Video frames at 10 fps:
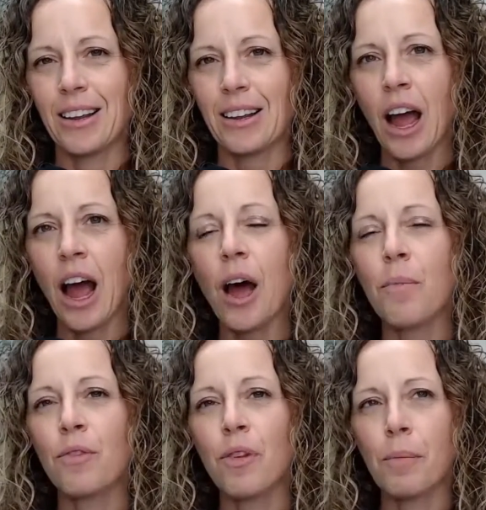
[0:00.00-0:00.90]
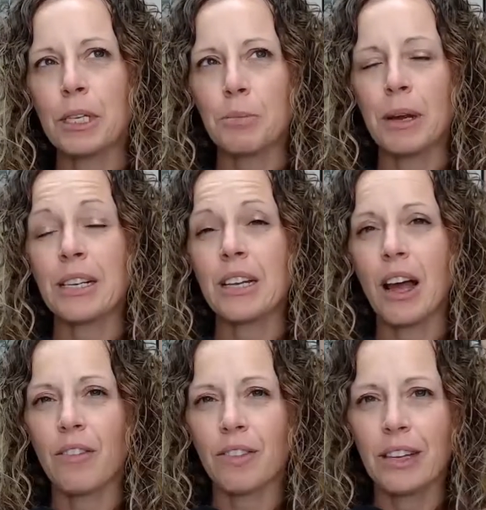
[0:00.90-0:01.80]
come from a space
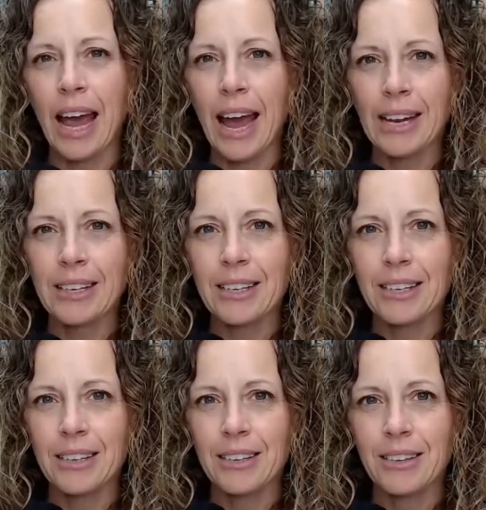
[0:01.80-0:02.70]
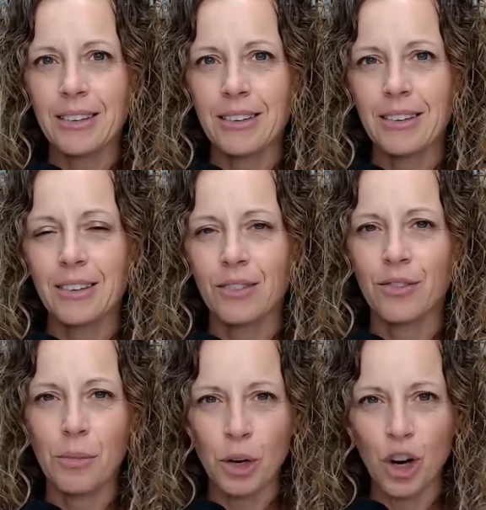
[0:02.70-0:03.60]
of get
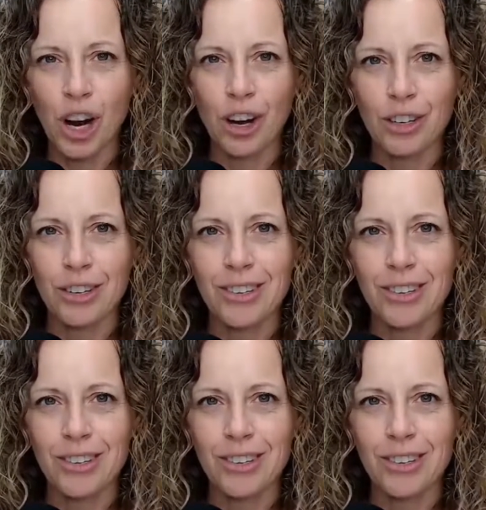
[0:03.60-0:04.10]
from your heart.